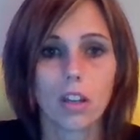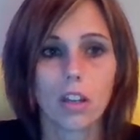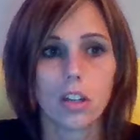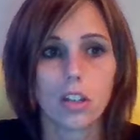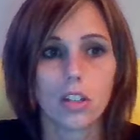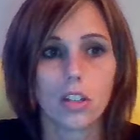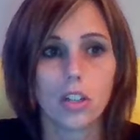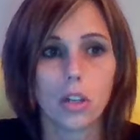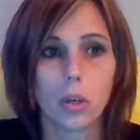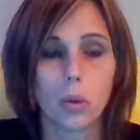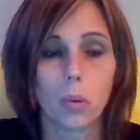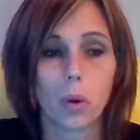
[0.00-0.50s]

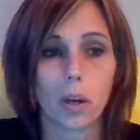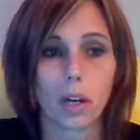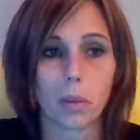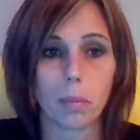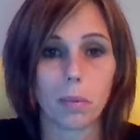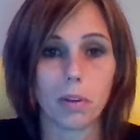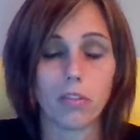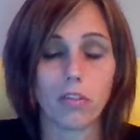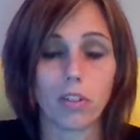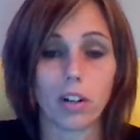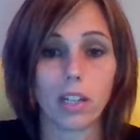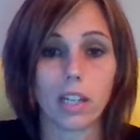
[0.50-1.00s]
You want to
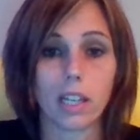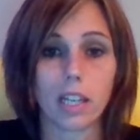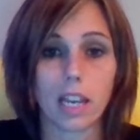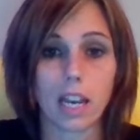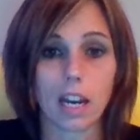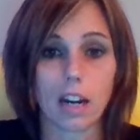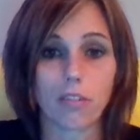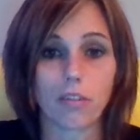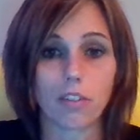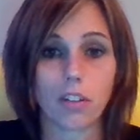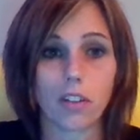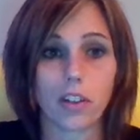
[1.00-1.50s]
be really
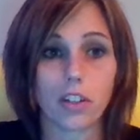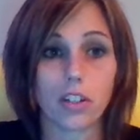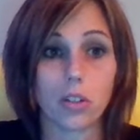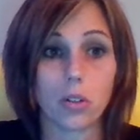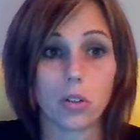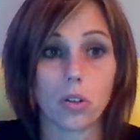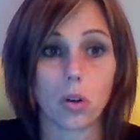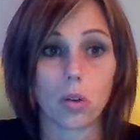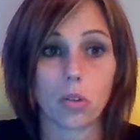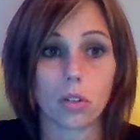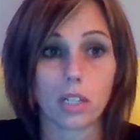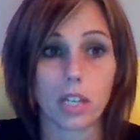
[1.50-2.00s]
careful that you
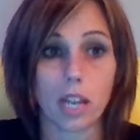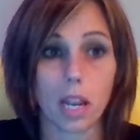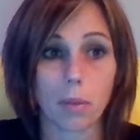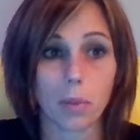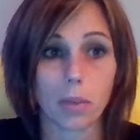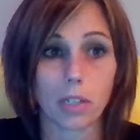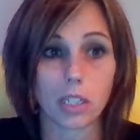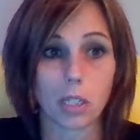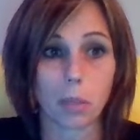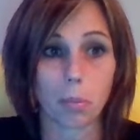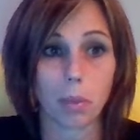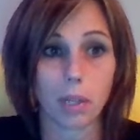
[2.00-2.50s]
don't
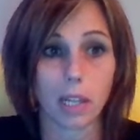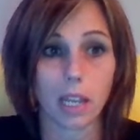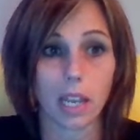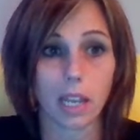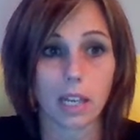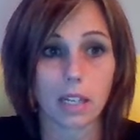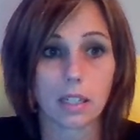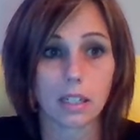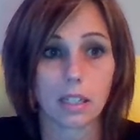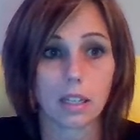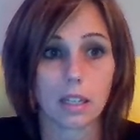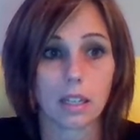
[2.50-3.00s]
damage the
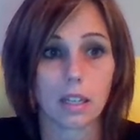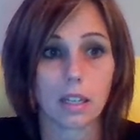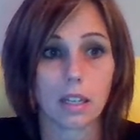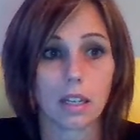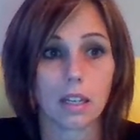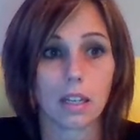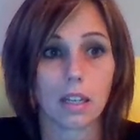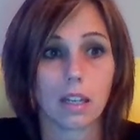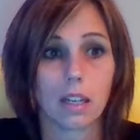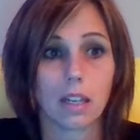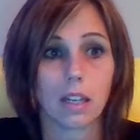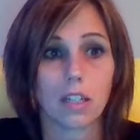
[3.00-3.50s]
plant.
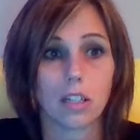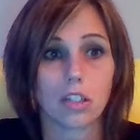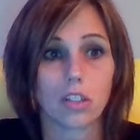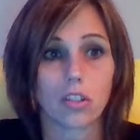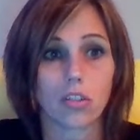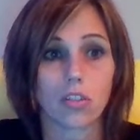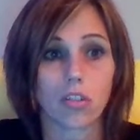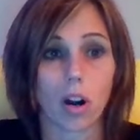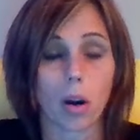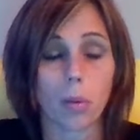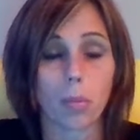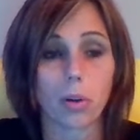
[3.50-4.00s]

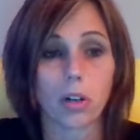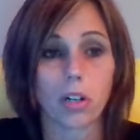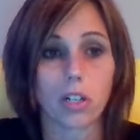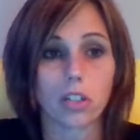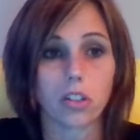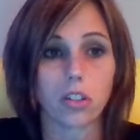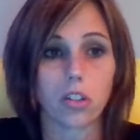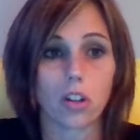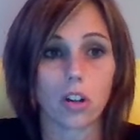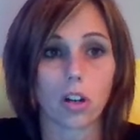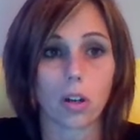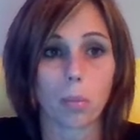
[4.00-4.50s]

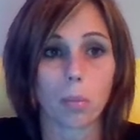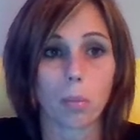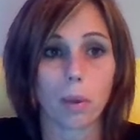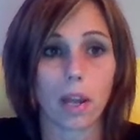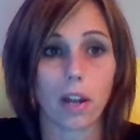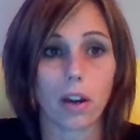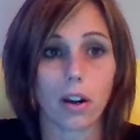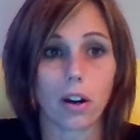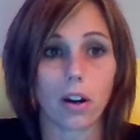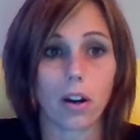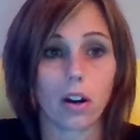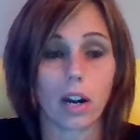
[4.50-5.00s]
Strawberries look
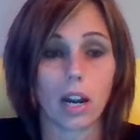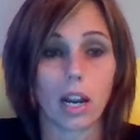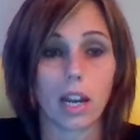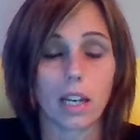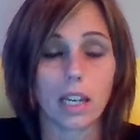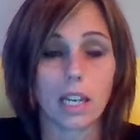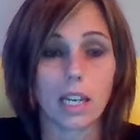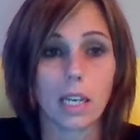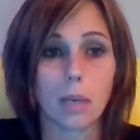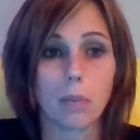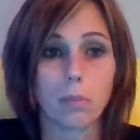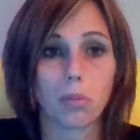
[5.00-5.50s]
better and
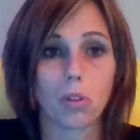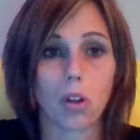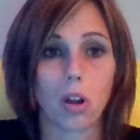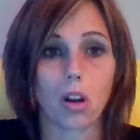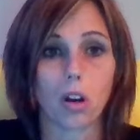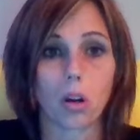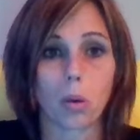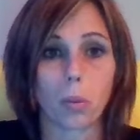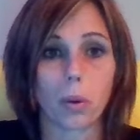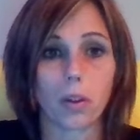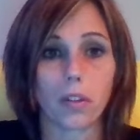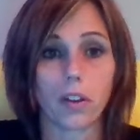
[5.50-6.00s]
keep
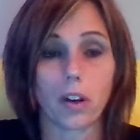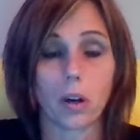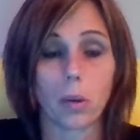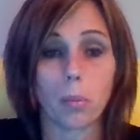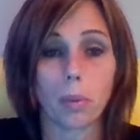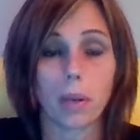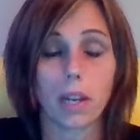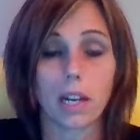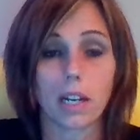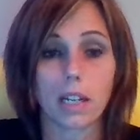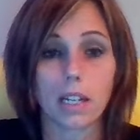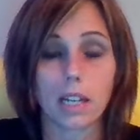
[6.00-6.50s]
longer when they are
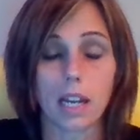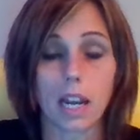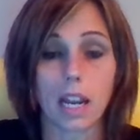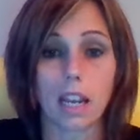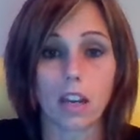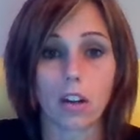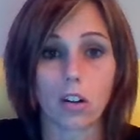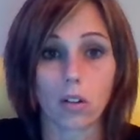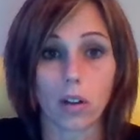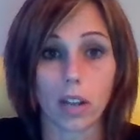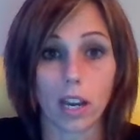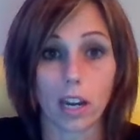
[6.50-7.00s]
picked and
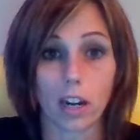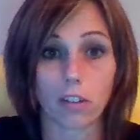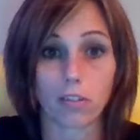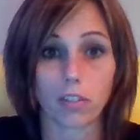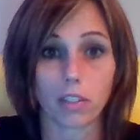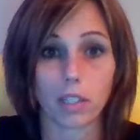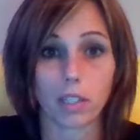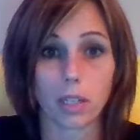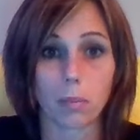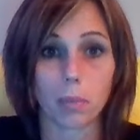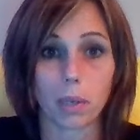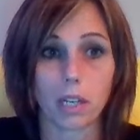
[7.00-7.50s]
handled
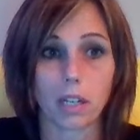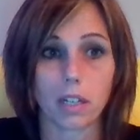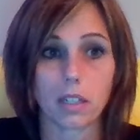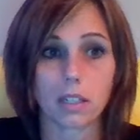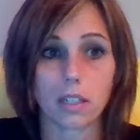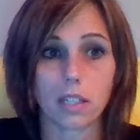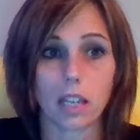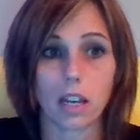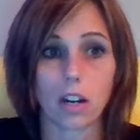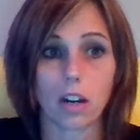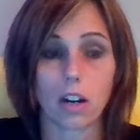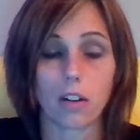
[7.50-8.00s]
carefully because
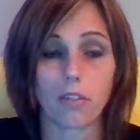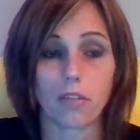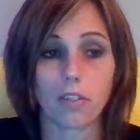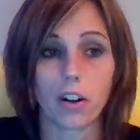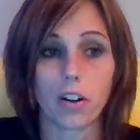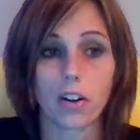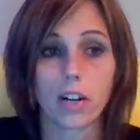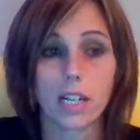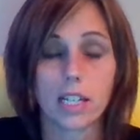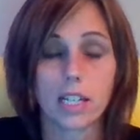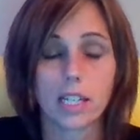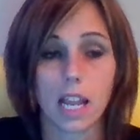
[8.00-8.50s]
they are
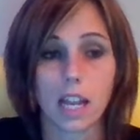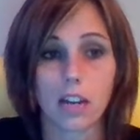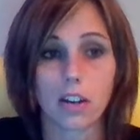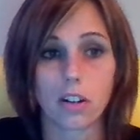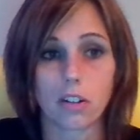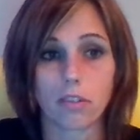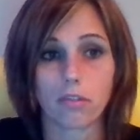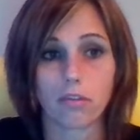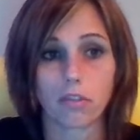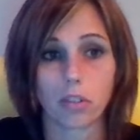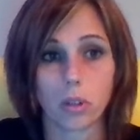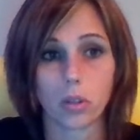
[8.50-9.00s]
very
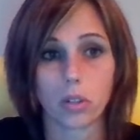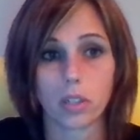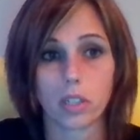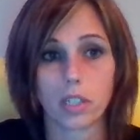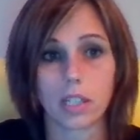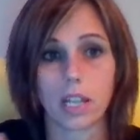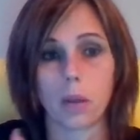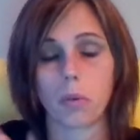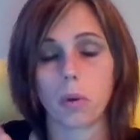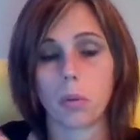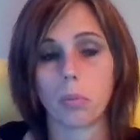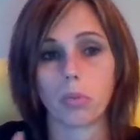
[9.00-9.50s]
tender fruits.
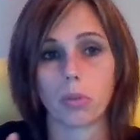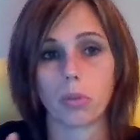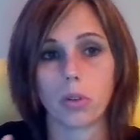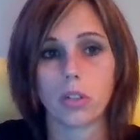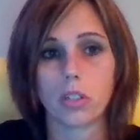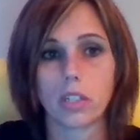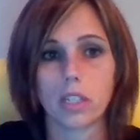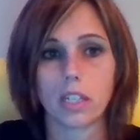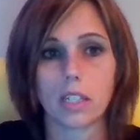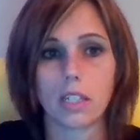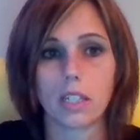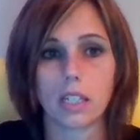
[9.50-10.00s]
They will
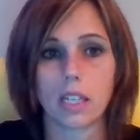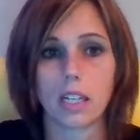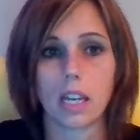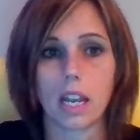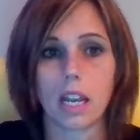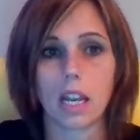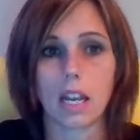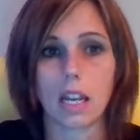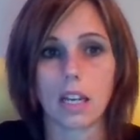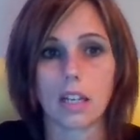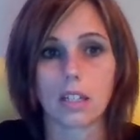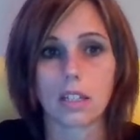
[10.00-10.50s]
bruise easy,
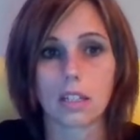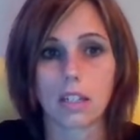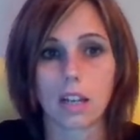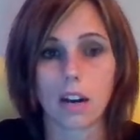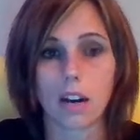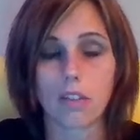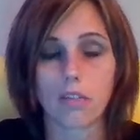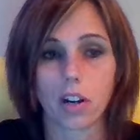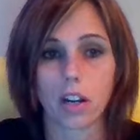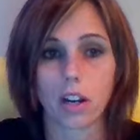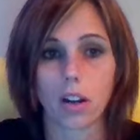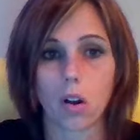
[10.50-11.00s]
and
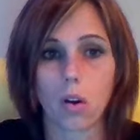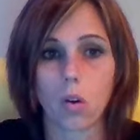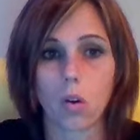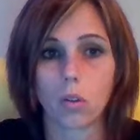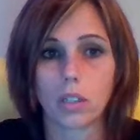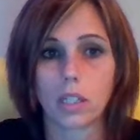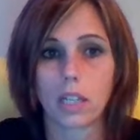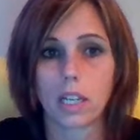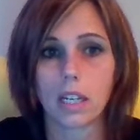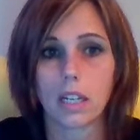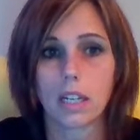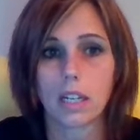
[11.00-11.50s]
discovering
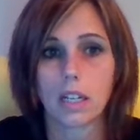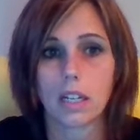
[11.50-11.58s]
only